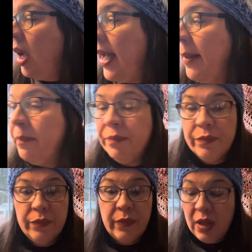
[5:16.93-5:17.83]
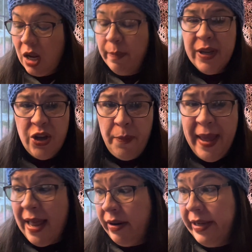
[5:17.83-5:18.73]
But your
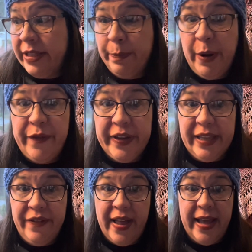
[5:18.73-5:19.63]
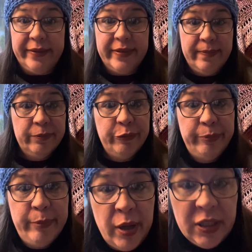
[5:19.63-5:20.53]
pattern is perfectly fine.
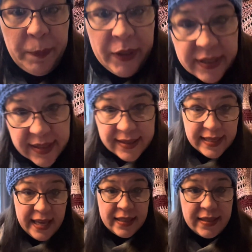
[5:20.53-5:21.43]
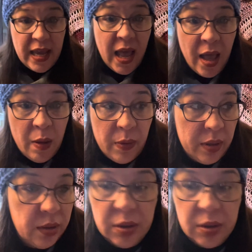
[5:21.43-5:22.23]
Multiples of six, yo.